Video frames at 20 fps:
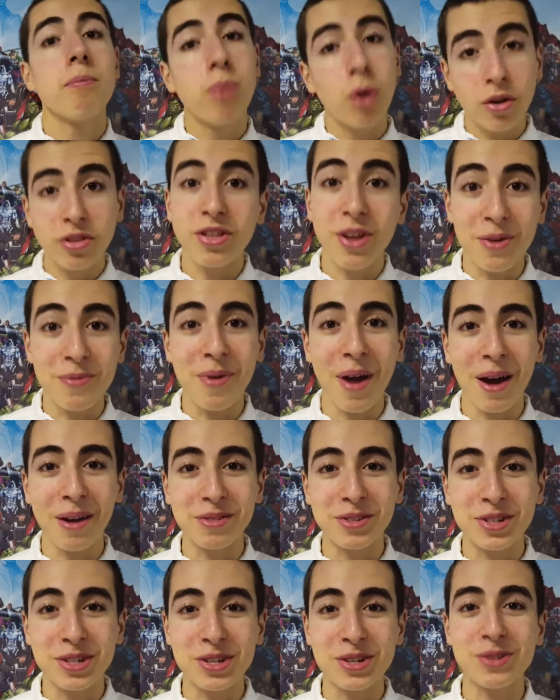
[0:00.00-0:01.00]
put them out
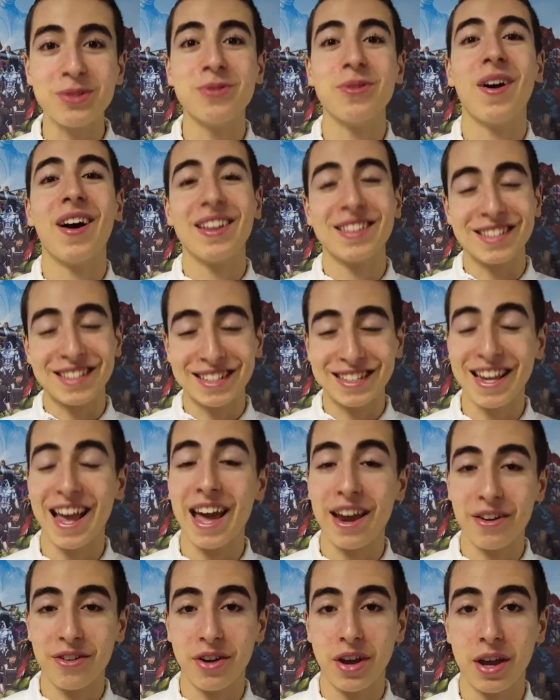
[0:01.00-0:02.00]
to you on
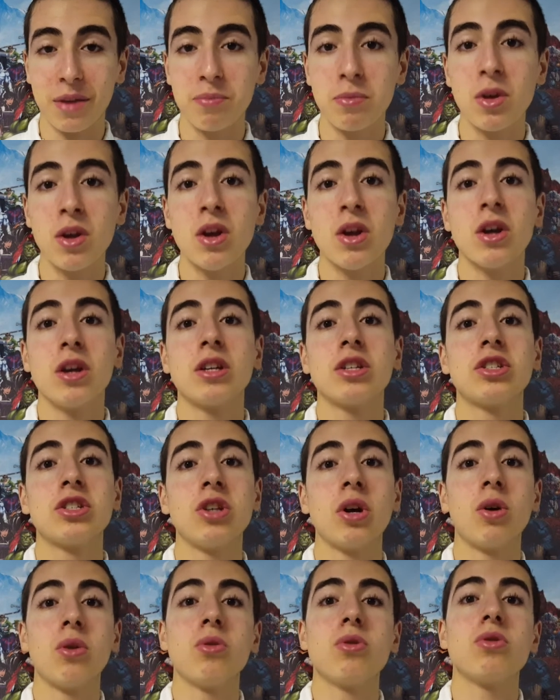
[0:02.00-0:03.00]
Saturday.
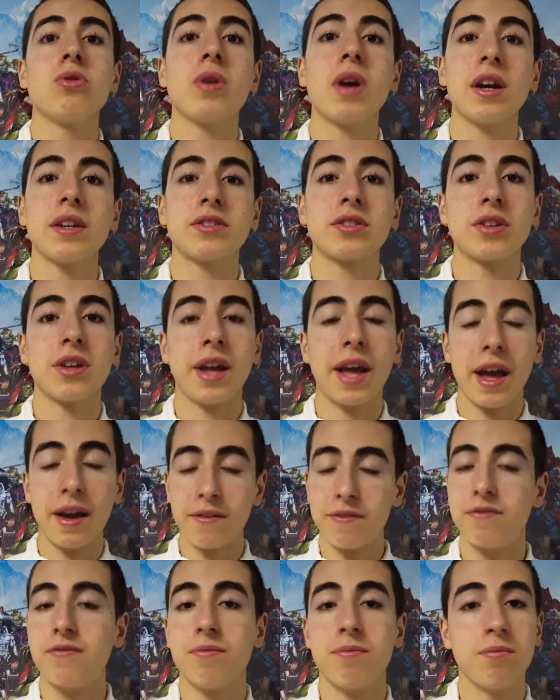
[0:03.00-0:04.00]
So you guys are gonna
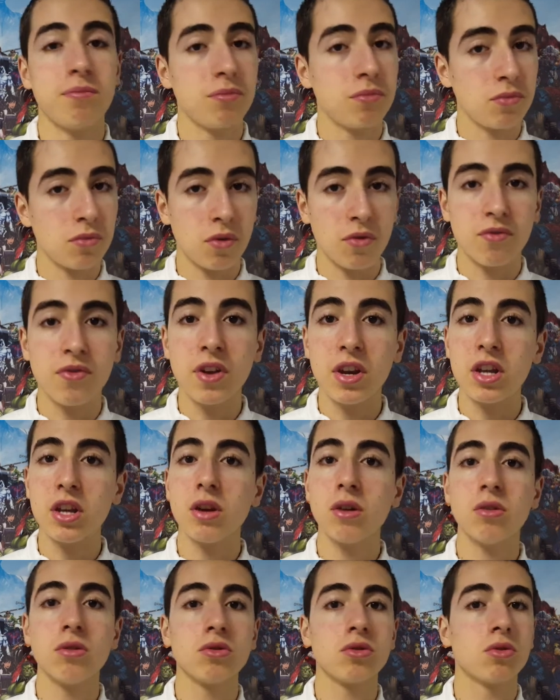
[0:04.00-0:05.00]
have
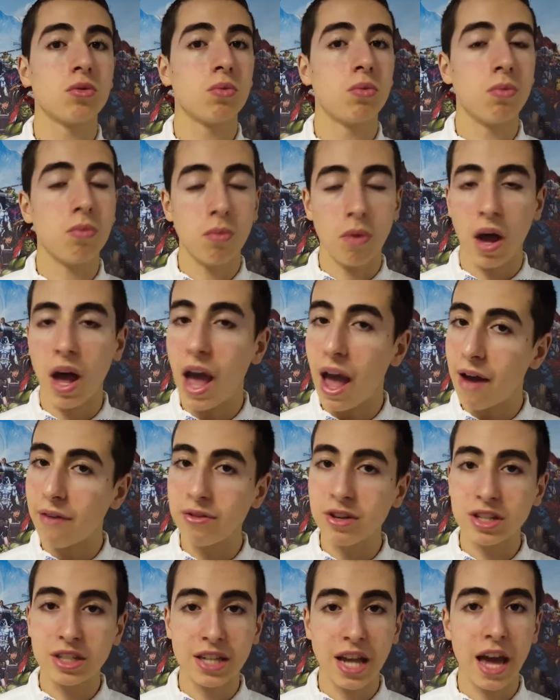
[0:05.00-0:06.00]
videos
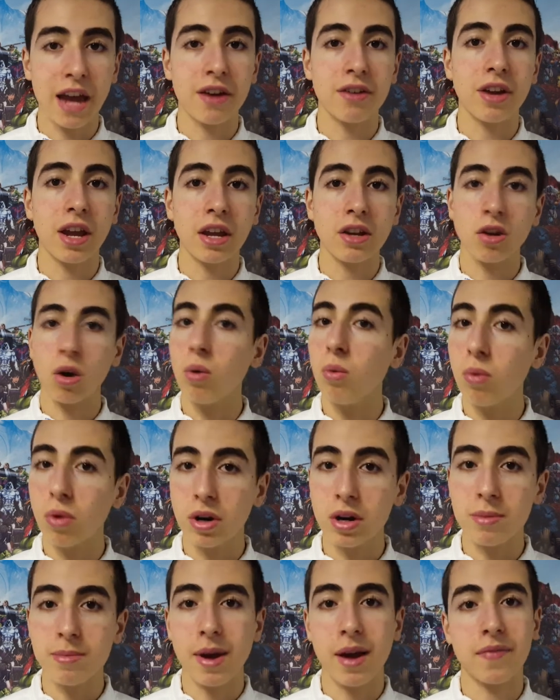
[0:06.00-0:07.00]
every Saturday. Don't
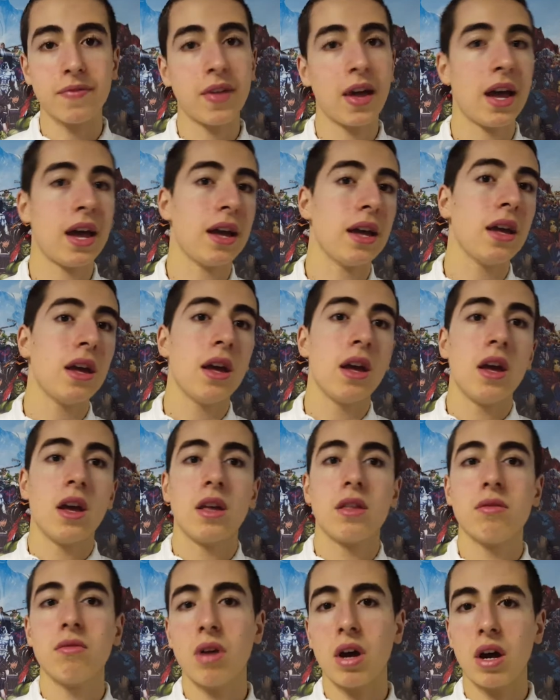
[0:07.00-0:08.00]
worry about that.
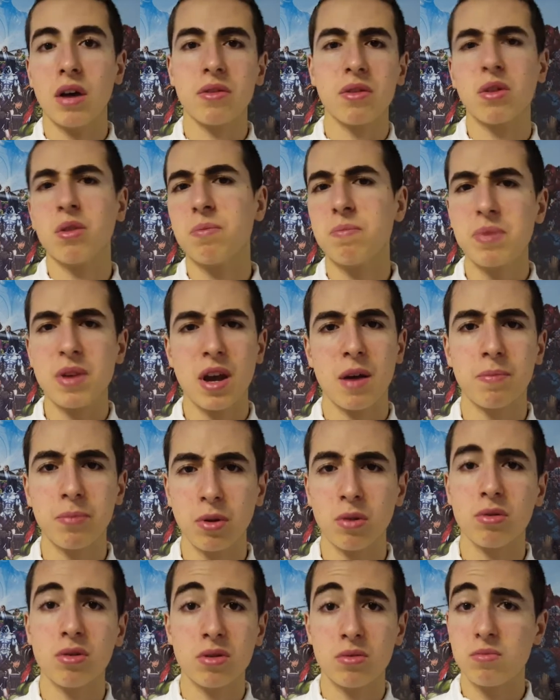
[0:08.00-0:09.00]
Uh, they'll be
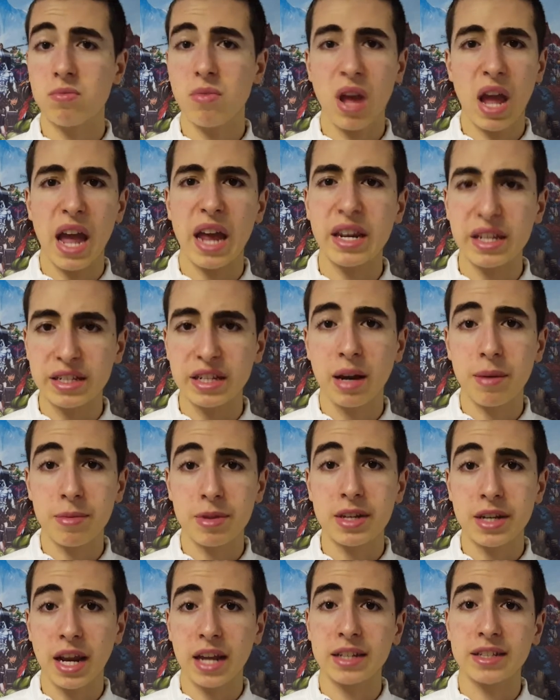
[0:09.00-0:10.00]
uploaded any time of
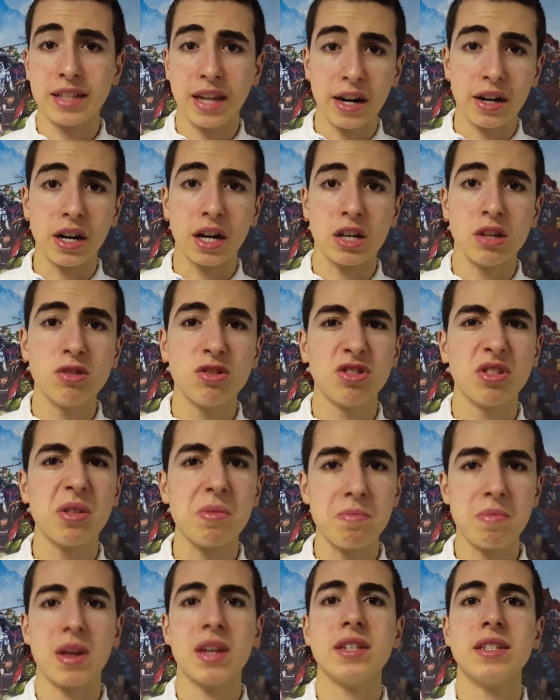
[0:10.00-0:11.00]
the day Saturday, usually
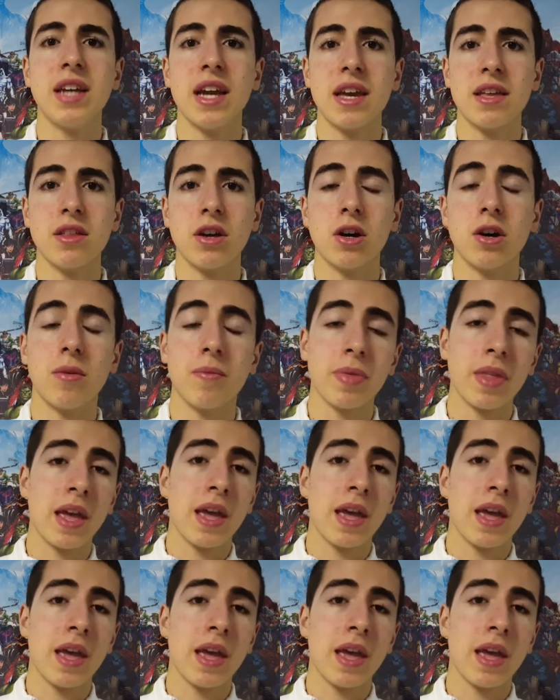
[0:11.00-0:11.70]
midday though.